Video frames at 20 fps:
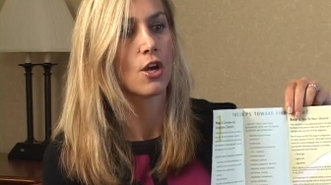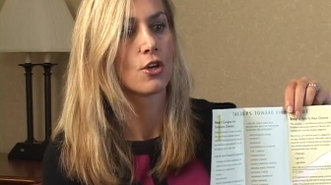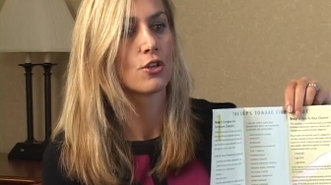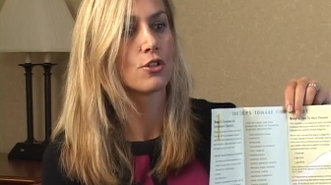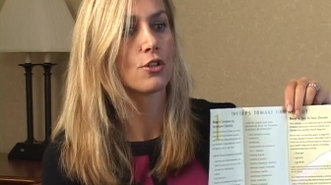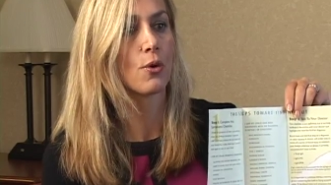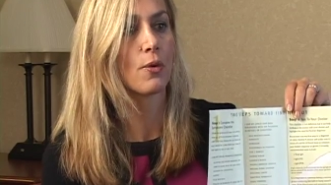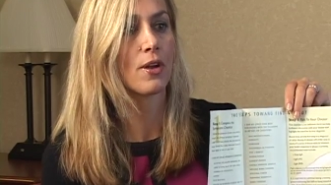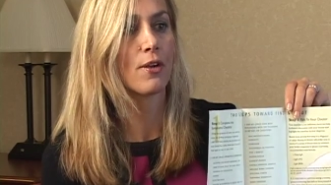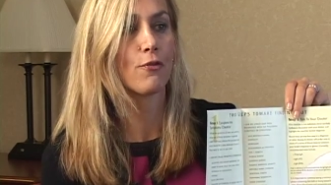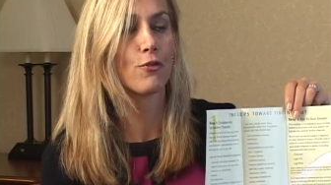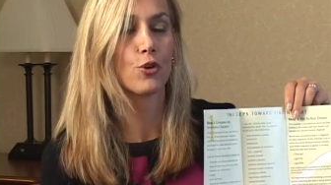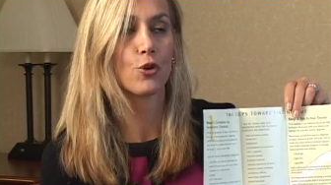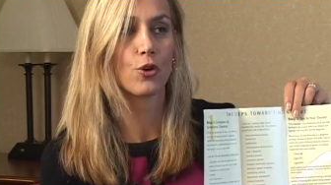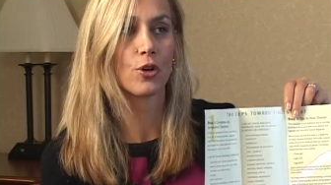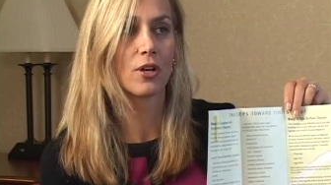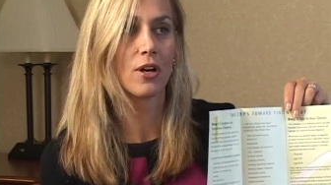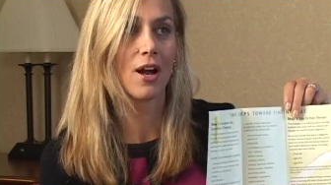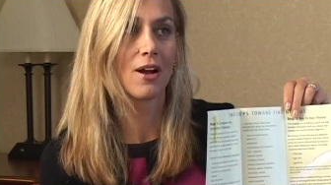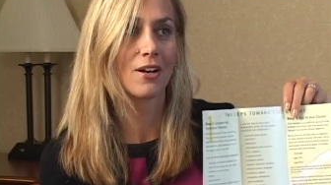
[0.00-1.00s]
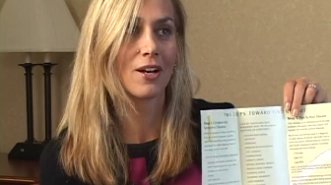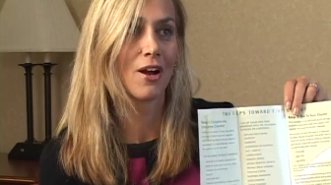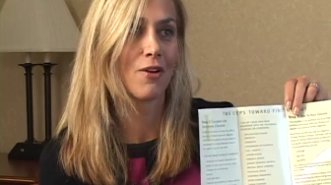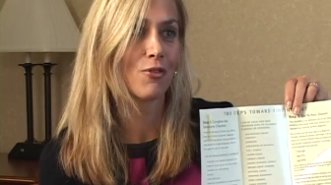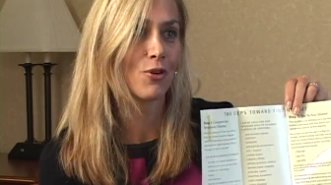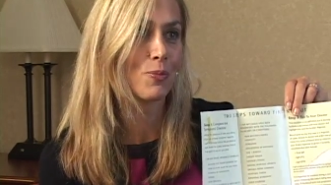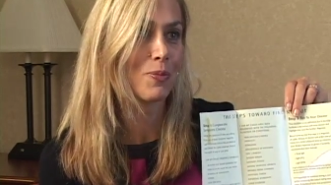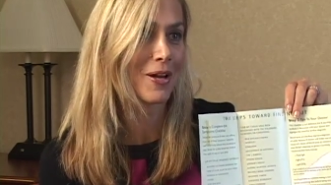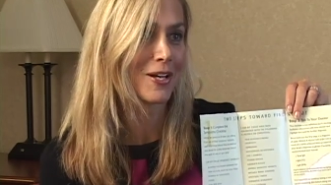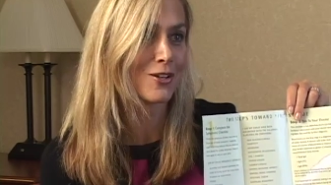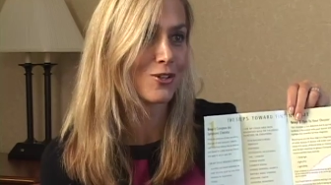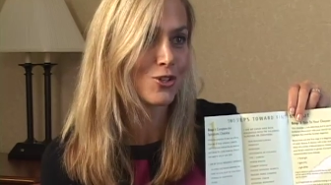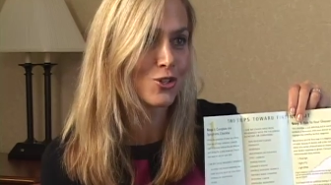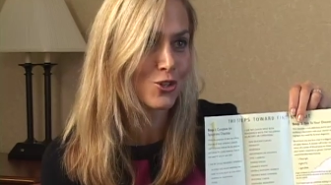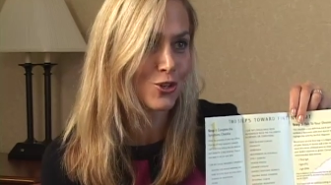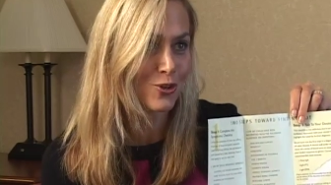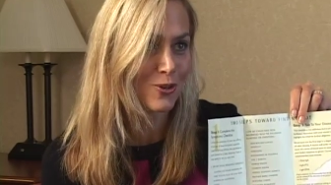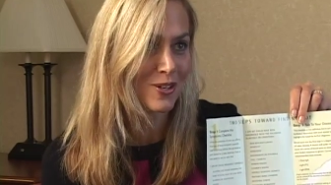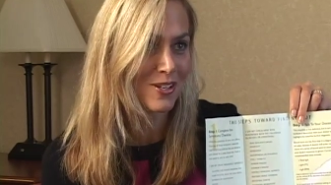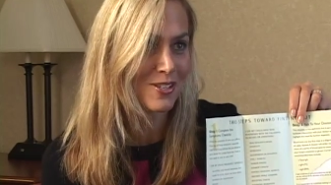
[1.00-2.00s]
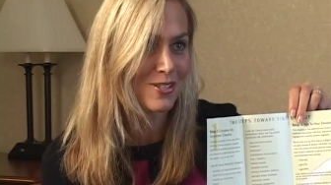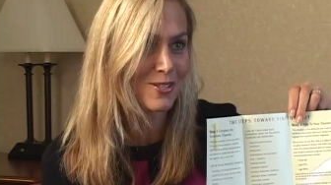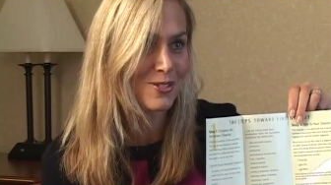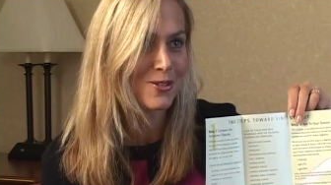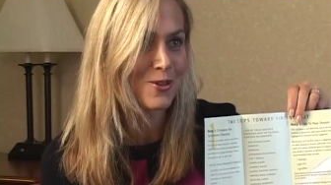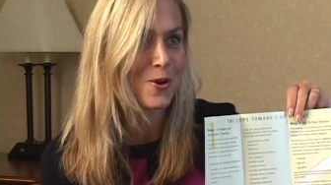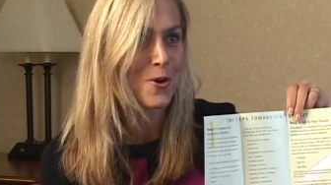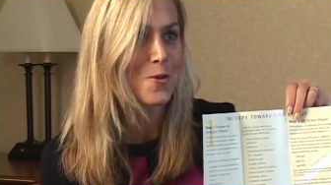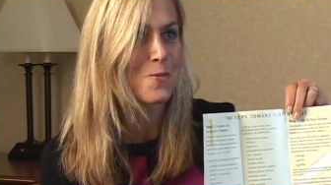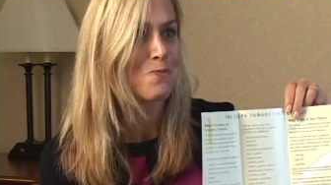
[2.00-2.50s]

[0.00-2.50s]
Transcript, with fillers: So if you're in co covered by insurance